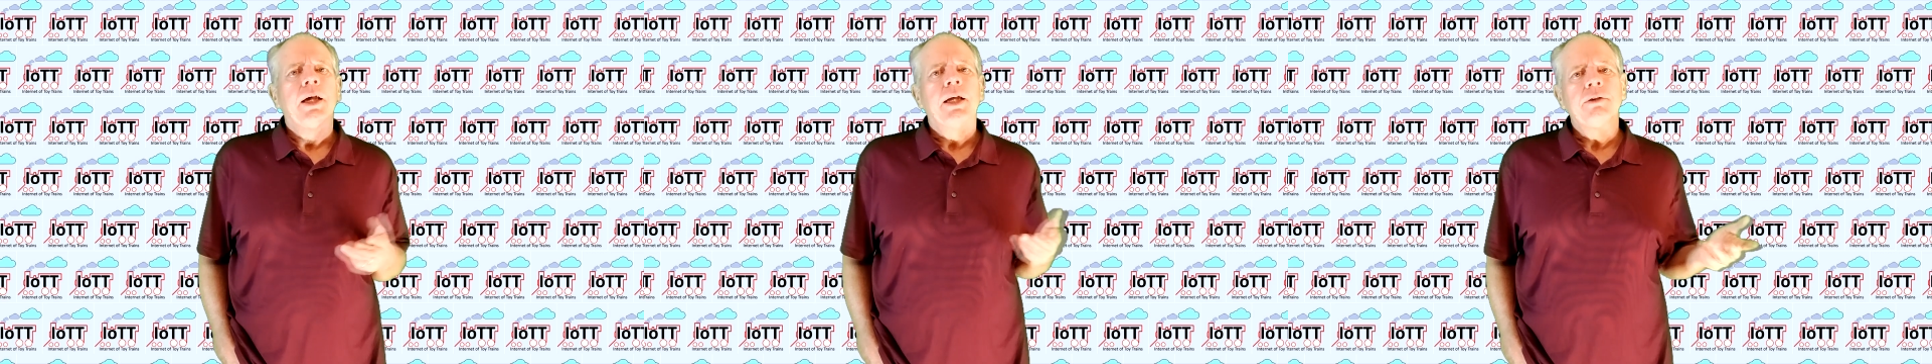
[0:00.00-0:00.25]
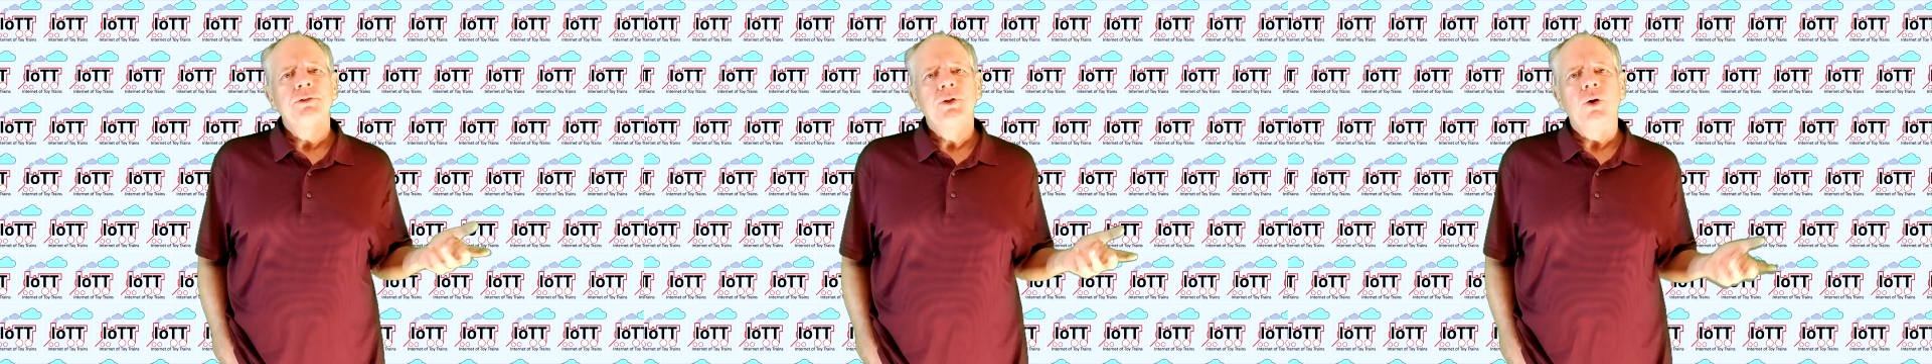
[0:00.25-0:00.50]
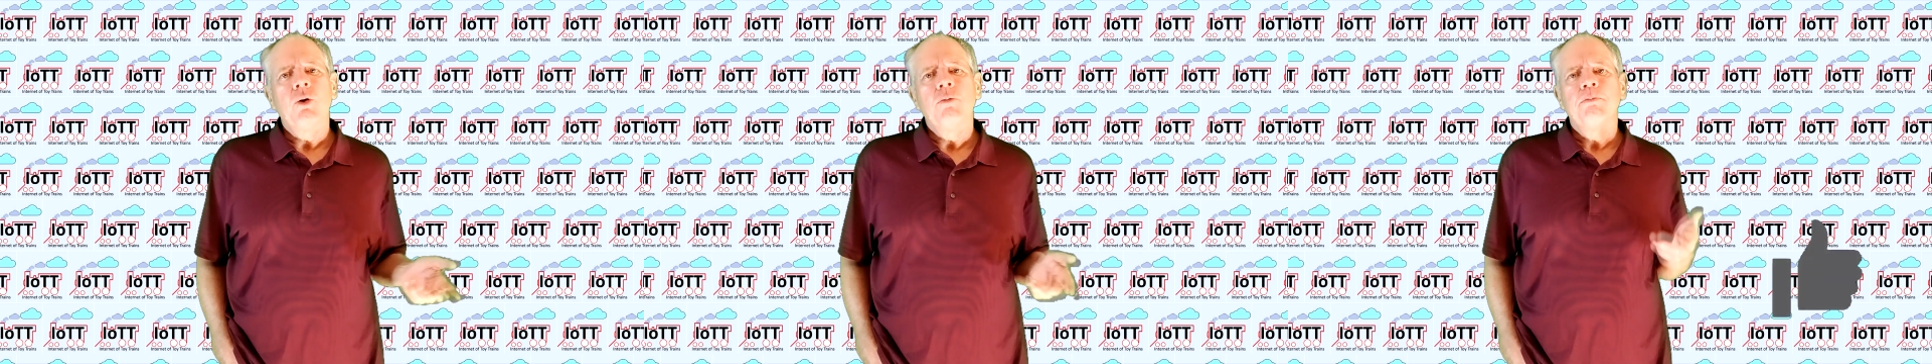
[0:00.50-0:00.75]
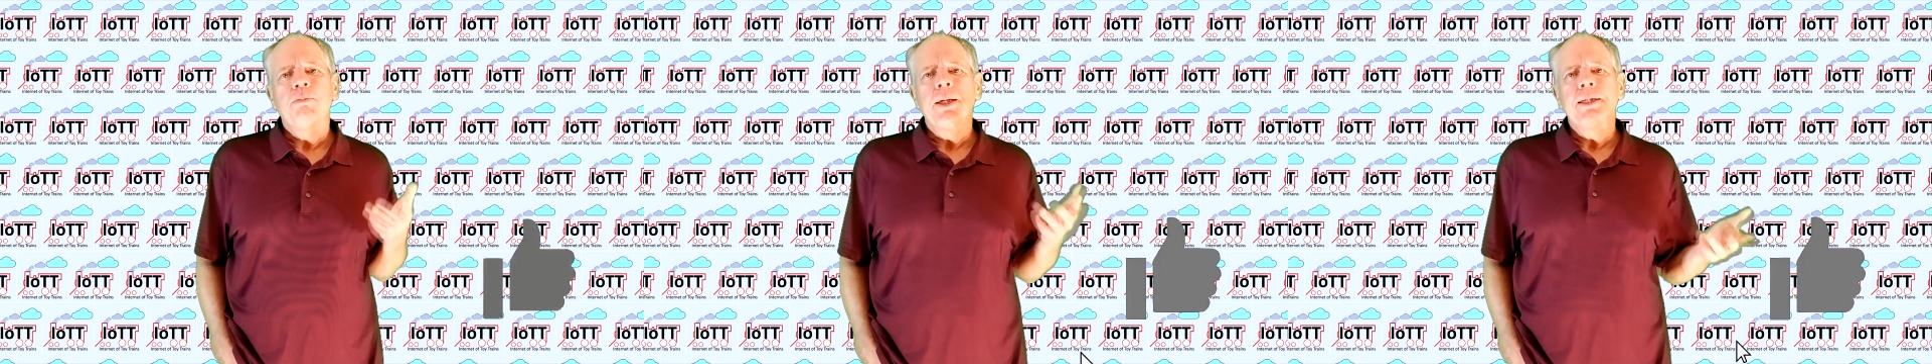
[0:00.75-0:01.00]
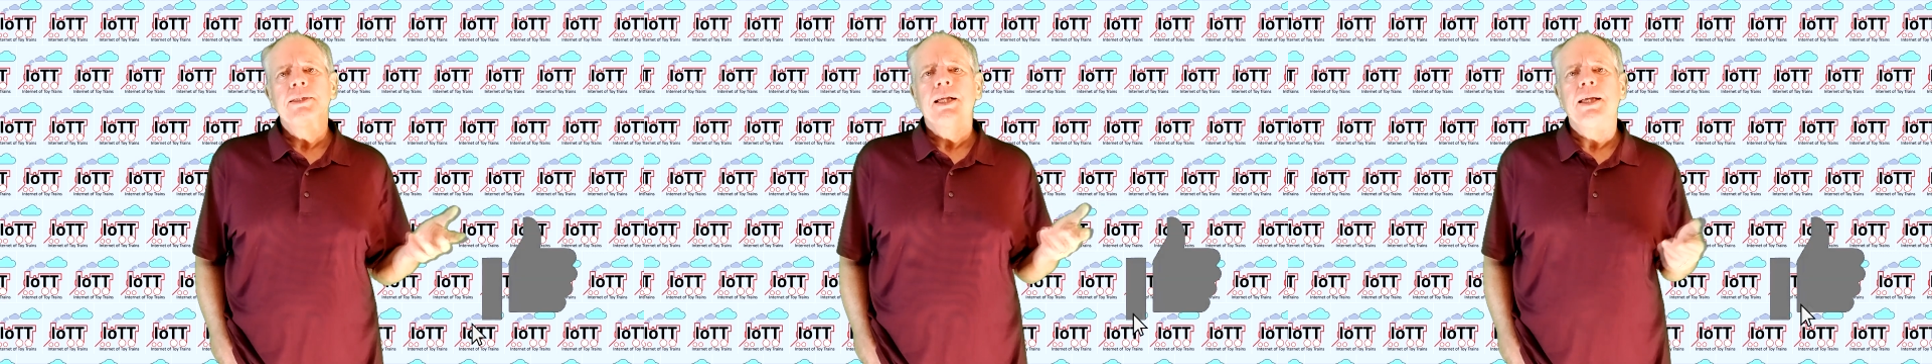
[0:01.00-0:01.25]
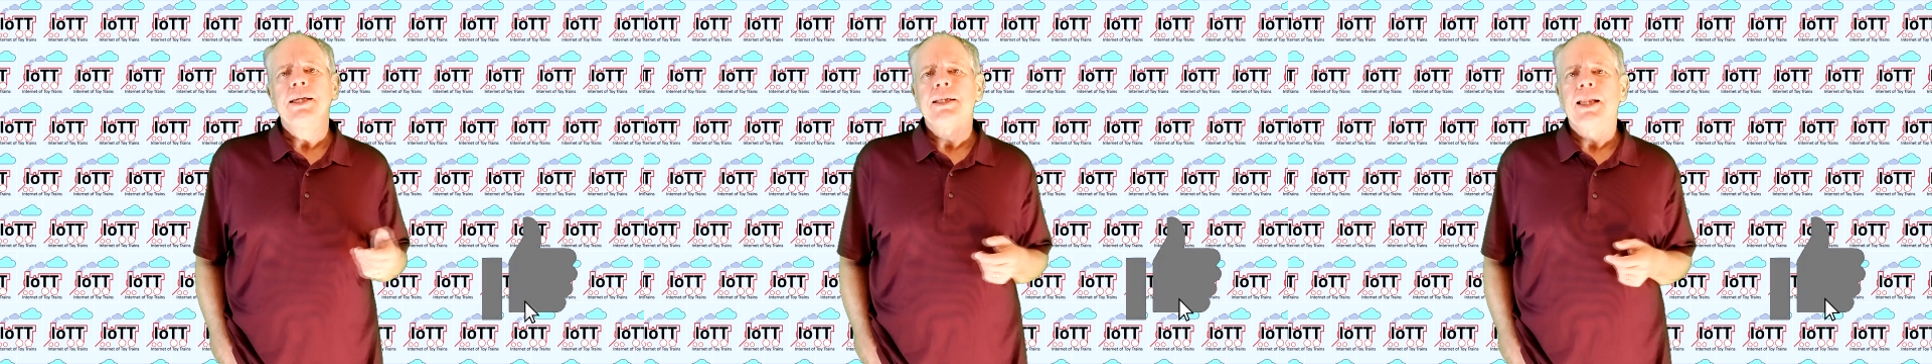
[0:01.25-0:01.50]
If so, please
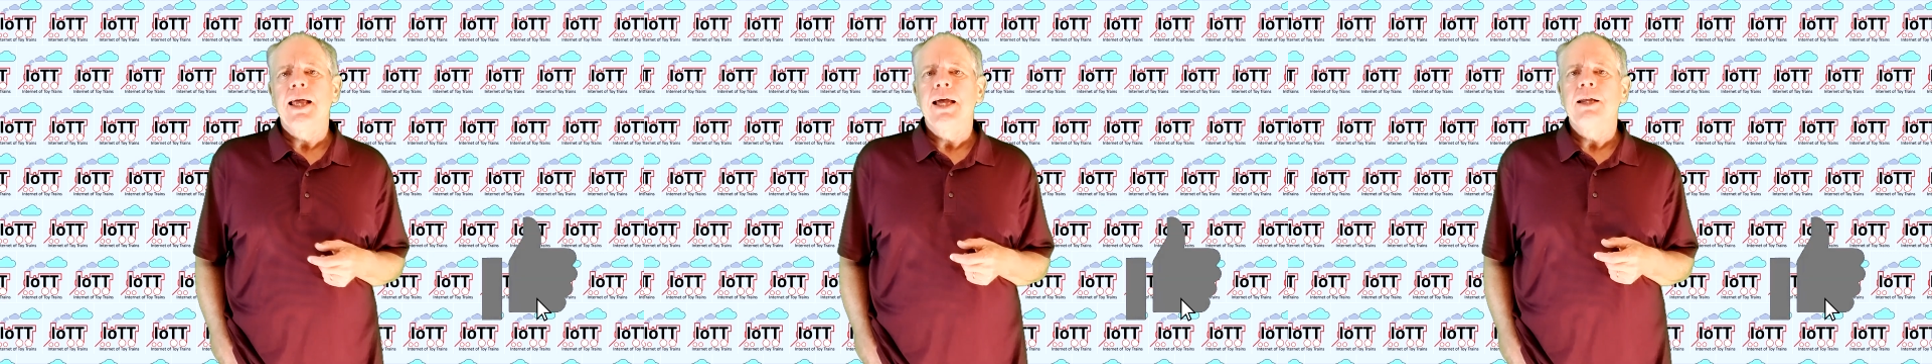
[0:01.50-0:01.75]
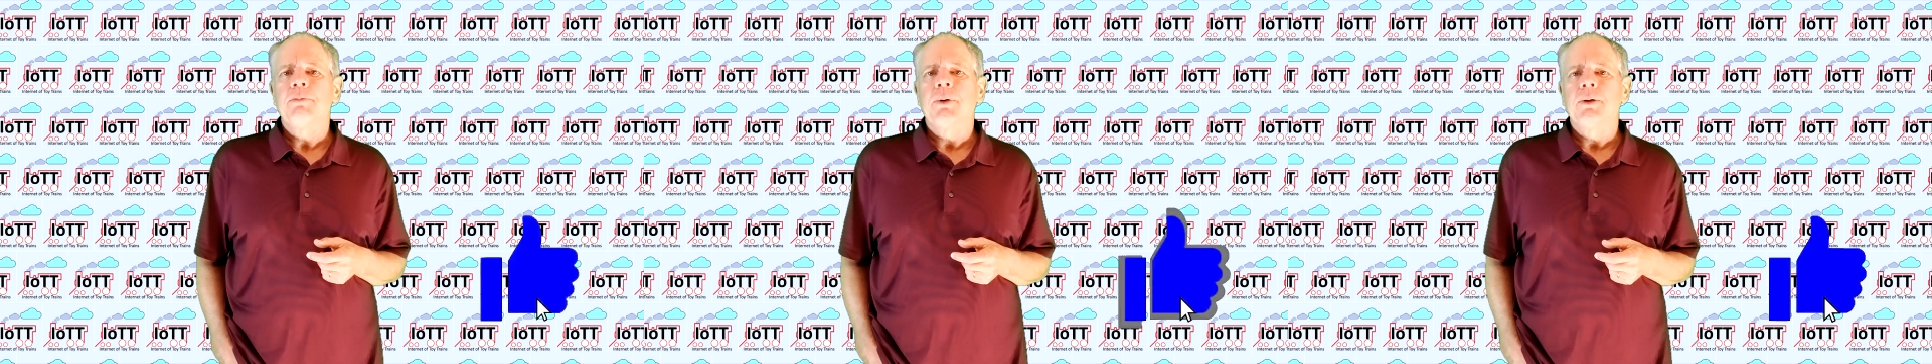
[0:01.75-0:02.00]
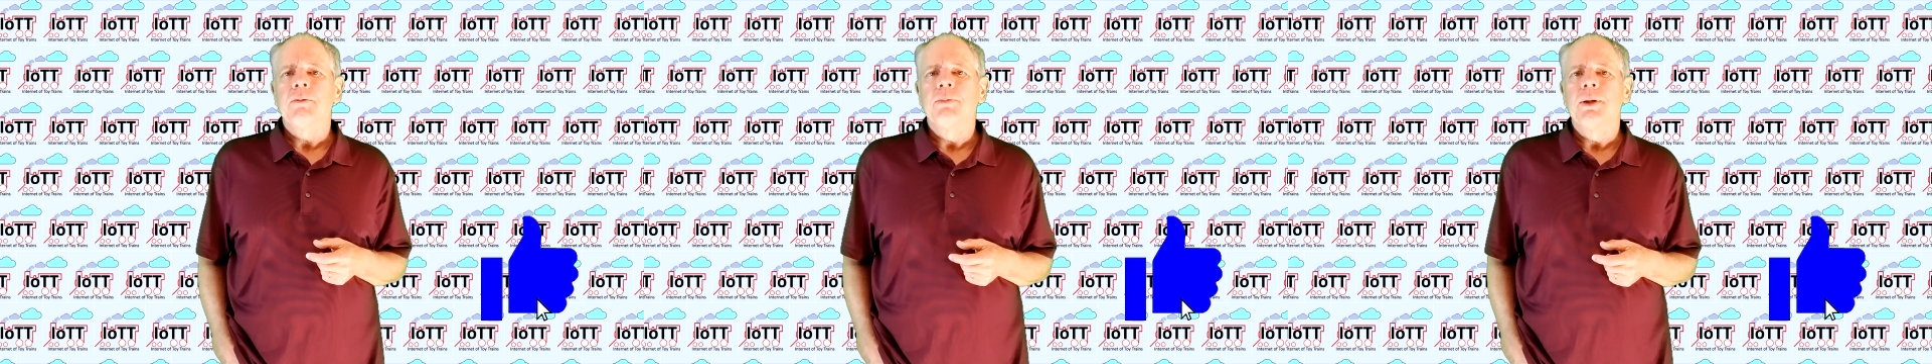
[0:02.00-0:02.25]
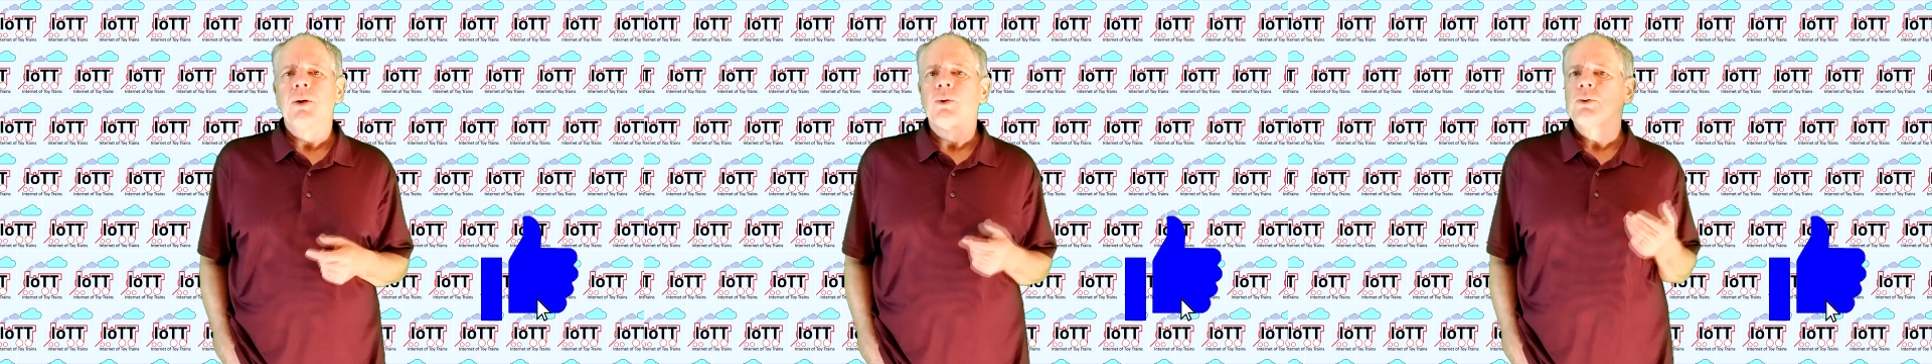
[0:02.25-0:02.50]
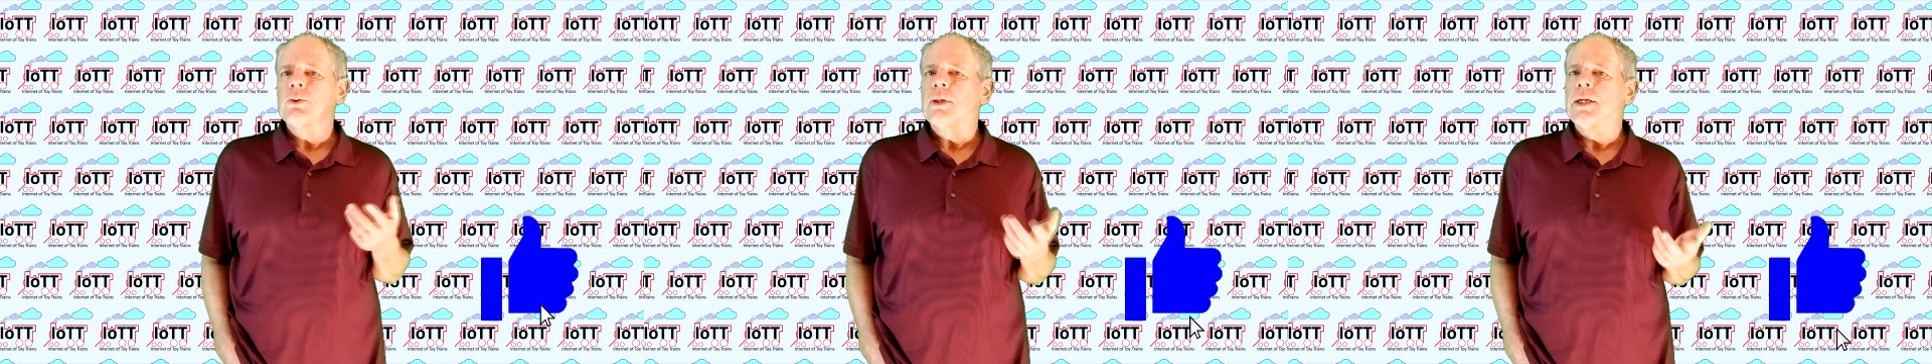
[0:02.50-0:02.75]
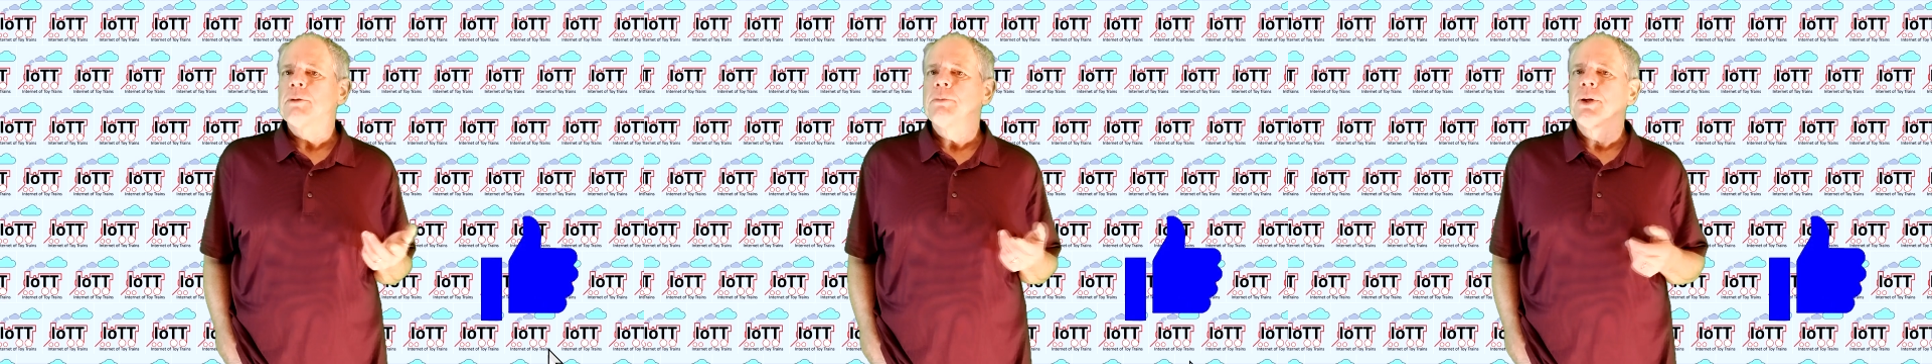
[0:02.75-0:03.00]
click the like button below to
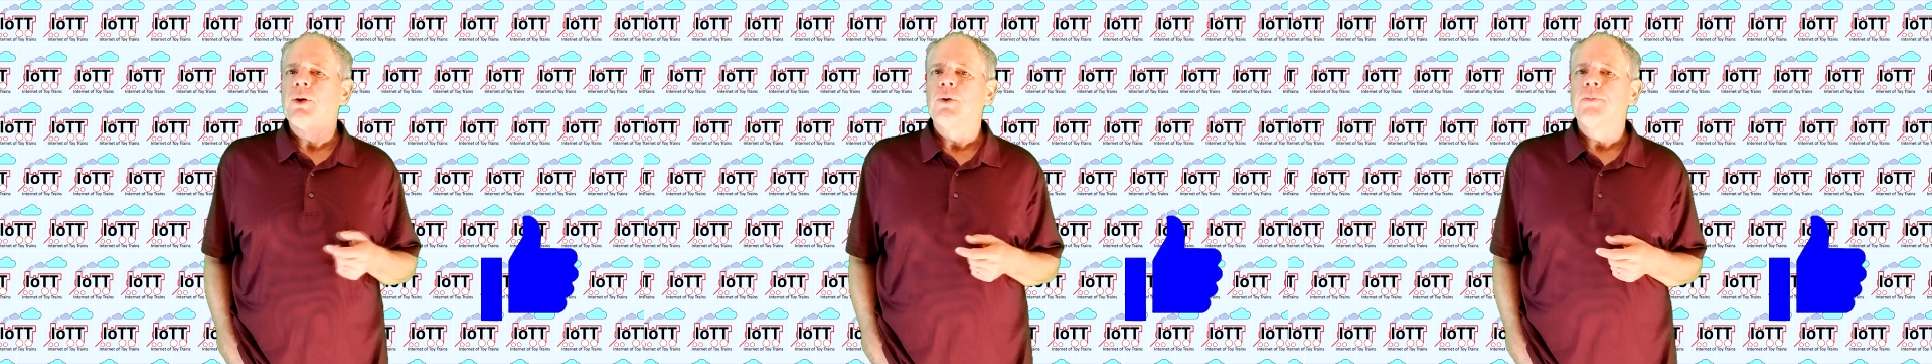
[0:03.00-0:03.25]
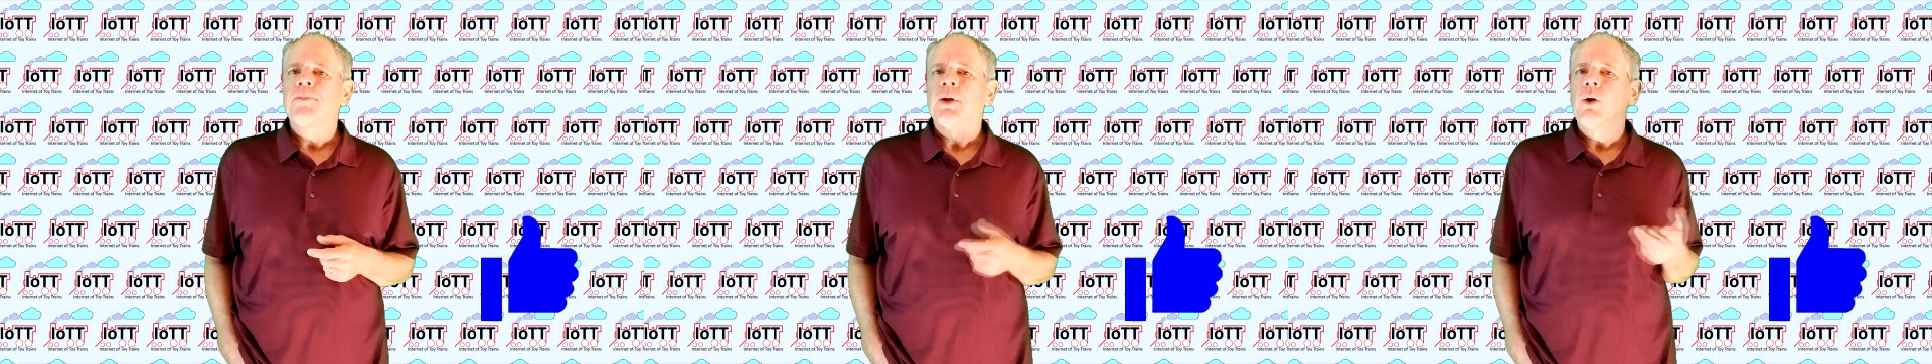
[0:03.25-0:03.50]
let me know.